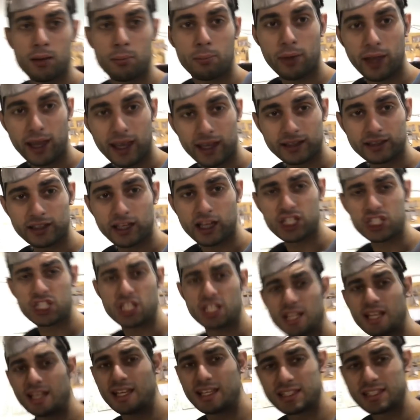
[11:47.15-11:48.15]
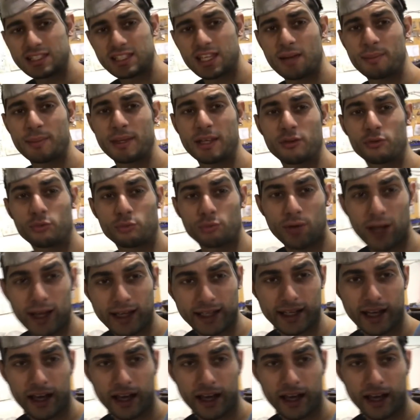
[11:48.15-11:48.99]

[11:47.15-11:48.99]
Pay attention, it's coming right